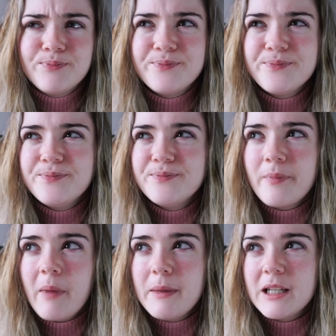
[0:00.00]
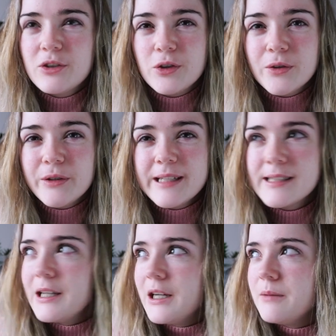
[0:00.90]
maybe like 2
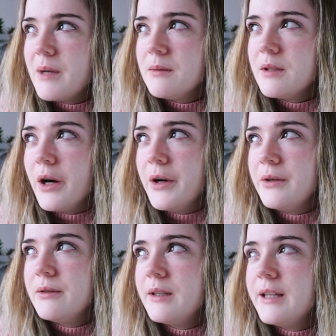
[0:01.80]
years ago, no,